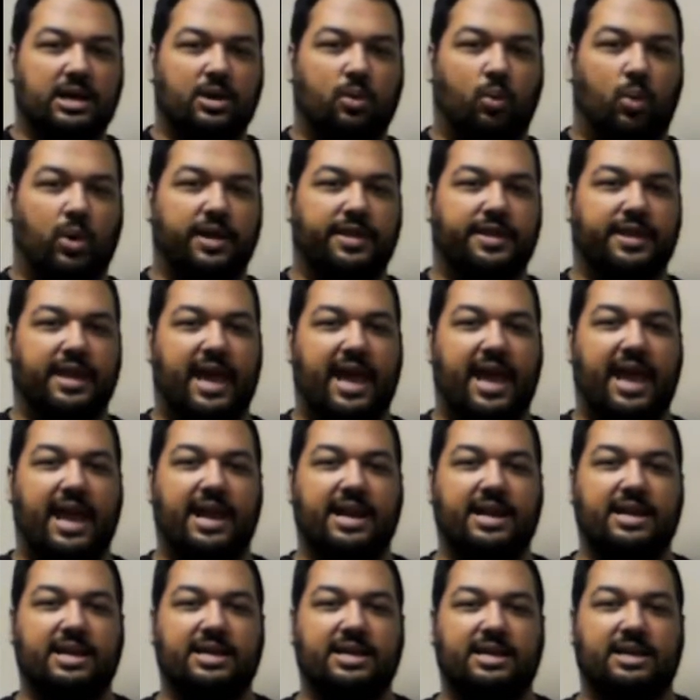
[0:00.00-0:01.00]
with
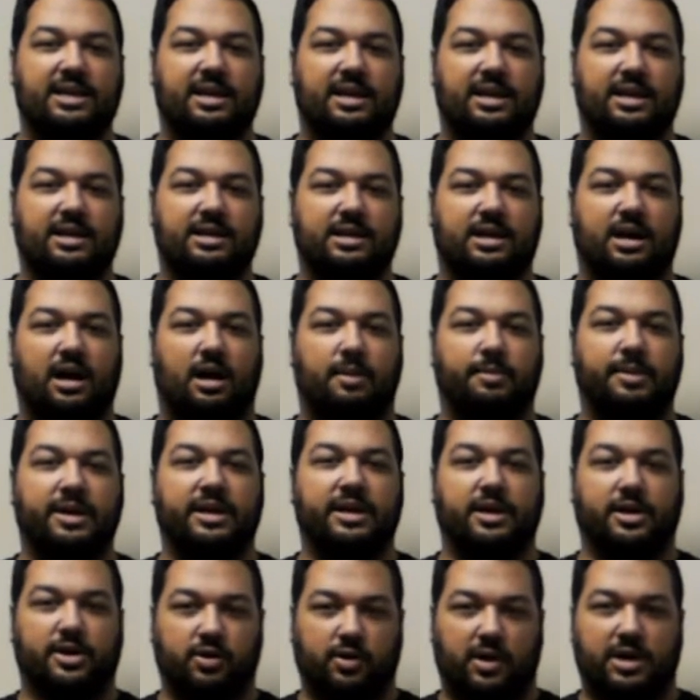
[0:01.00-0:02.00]
any
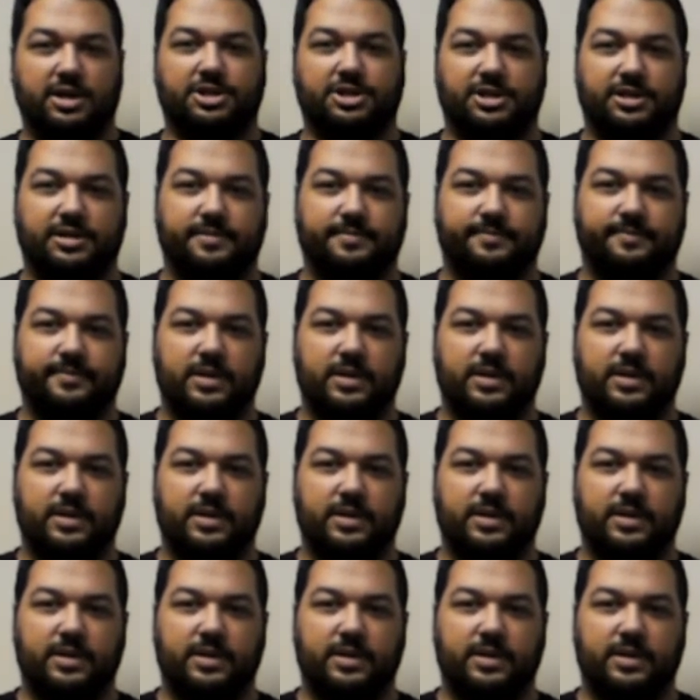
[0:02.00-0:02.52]
incoming aggression.